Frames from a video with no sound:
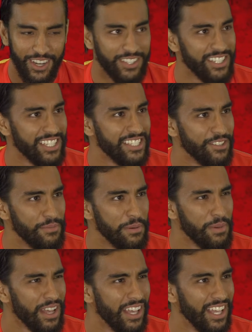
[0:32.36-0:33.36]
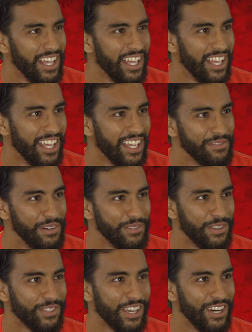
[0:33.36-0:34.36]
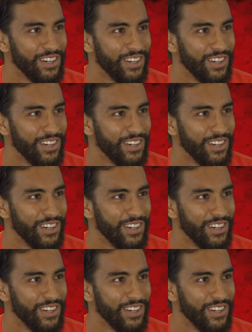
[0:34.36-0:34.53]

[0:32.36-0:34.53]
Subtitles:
Jesse, do you remember my first goal?